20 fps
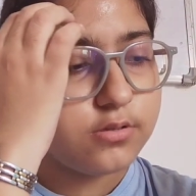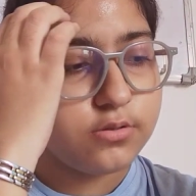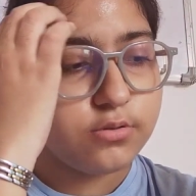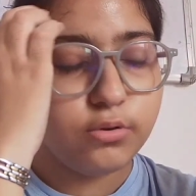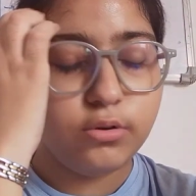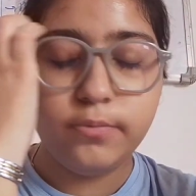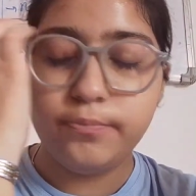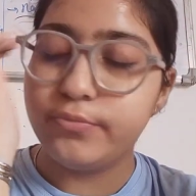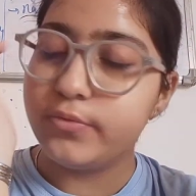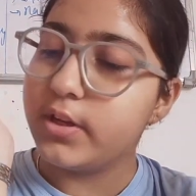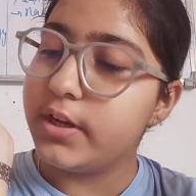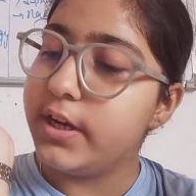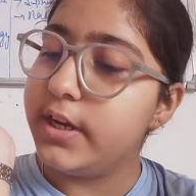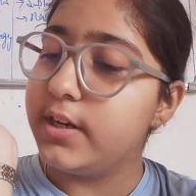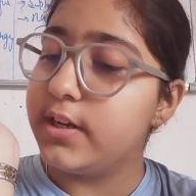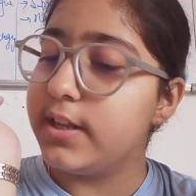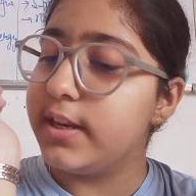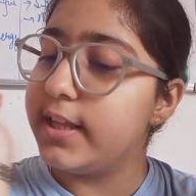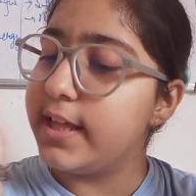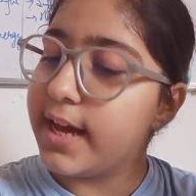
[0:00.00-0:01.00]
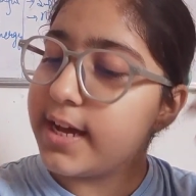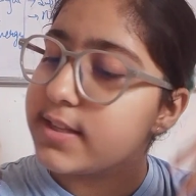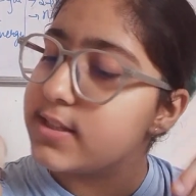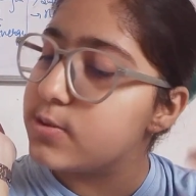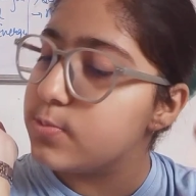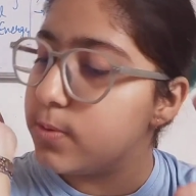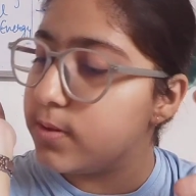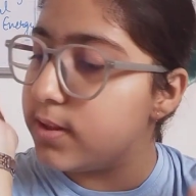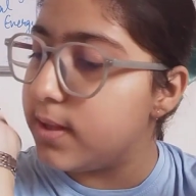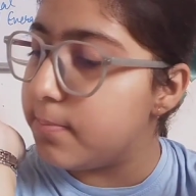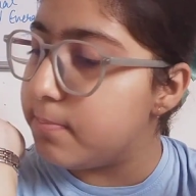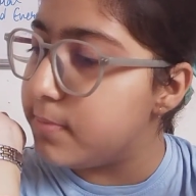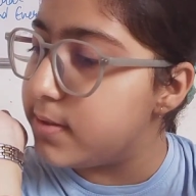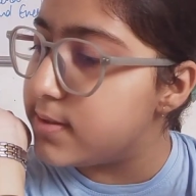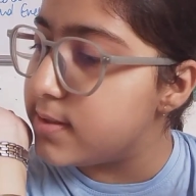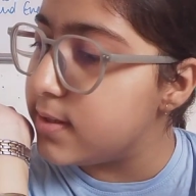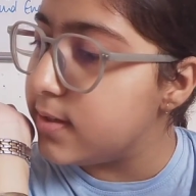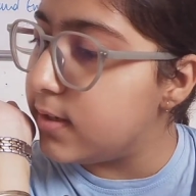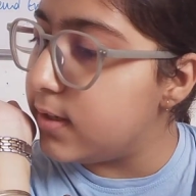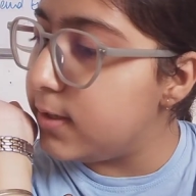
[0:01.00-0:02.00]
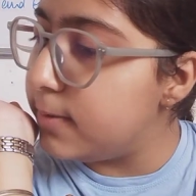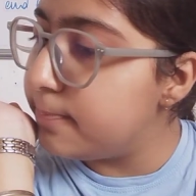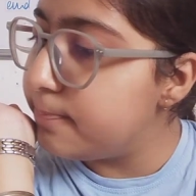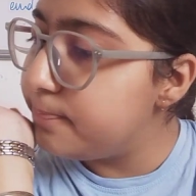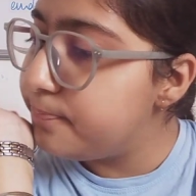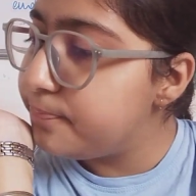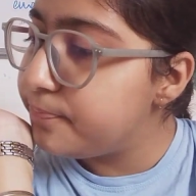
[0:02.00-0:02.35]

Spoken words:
So it reacts with them basically.